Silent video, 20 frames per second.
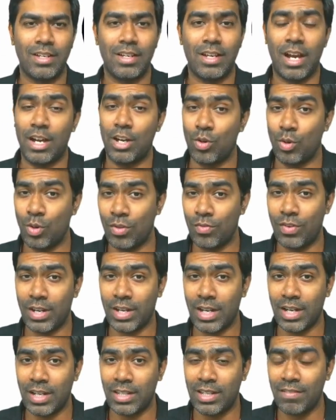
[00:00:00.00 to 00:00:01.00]
And don't
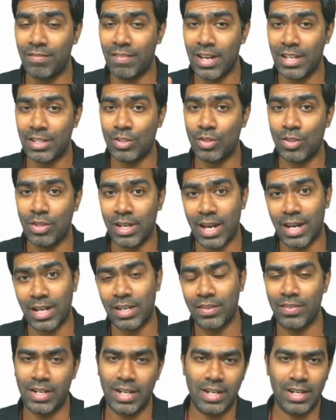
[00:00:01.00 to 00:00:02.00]
forget the
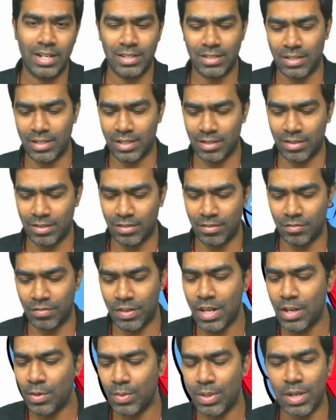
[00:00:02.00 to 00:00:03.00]
vasoreactivity testing.
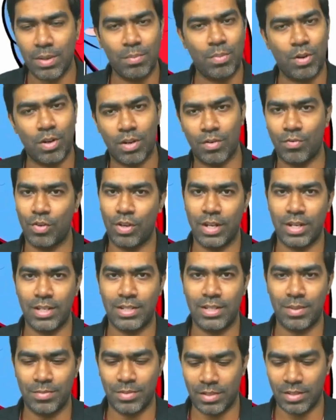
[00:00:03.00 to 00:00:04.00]
Very, very important for
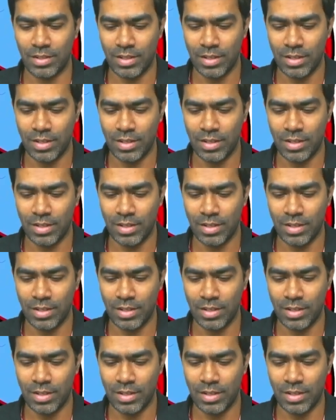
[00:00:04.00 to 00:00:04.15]
exams.